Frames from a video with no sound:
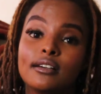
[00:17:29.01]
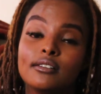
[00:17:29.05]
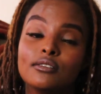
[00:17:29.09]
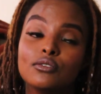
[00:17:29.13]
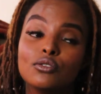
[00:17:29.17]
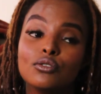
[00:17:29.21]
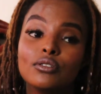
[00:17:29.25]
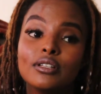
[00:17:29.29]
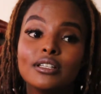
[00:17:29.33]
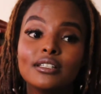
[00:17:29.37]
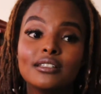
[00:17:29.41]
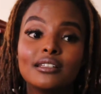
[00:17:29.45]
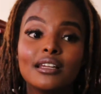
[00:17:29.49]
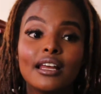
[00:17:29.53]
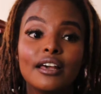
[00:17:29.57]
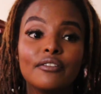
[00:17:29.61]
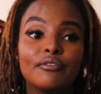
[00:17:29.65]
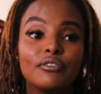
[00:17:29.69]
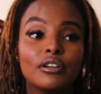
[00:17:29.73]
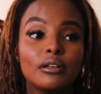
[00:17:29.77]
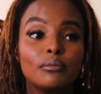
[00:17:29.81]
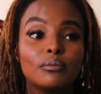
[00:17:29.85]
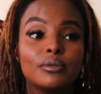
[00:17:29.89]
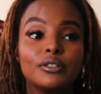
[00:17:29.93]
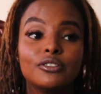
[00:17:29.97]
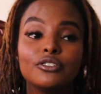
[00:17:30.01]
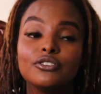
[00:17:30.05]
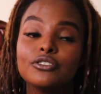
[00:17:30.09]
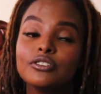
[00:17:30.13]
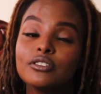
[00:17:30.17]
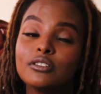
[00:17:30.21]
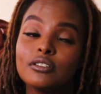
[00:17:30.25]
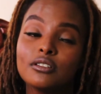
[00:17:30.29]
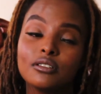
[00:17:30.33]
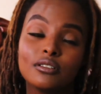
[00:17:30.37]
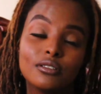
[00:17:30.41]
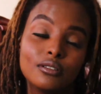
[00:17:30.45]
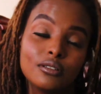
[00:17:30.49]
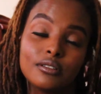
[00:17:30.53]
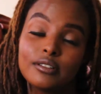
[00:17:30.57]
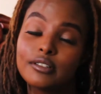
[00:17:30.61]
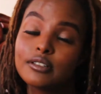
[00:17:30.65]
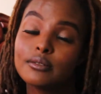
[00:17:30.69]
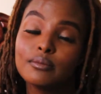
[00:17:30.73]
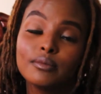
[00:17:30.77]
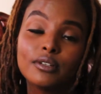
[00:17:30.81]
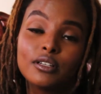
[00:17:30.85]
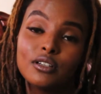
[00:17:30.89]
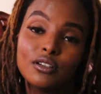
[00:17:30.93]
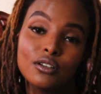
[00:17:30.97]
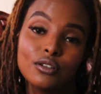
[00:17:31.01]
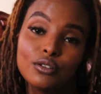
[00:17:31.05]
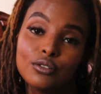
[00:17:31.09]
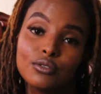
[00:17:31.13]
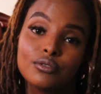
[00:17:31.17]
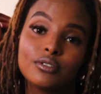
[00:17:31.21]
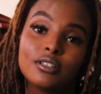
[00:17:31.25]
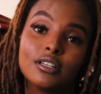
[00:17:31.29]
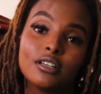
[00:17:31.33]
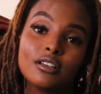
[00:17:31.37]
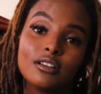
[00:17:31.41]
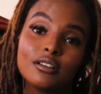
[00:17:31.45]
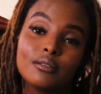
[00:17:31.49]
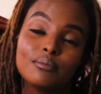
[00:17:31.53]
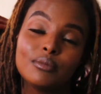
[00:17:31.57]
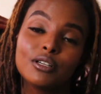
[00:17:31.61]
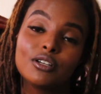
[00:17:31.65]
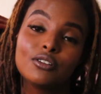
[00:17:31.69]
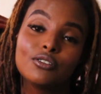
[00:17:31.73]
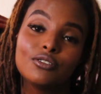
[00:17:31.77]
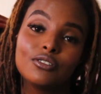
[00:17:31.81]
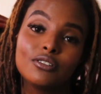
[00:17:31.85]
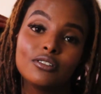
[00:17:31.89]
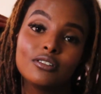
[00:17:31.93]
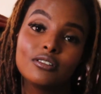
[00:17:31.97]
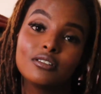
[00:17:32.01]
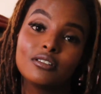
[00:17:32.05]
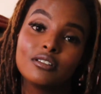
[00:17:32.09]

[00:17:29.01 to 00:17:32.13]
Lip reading: So this life will just be cruising, because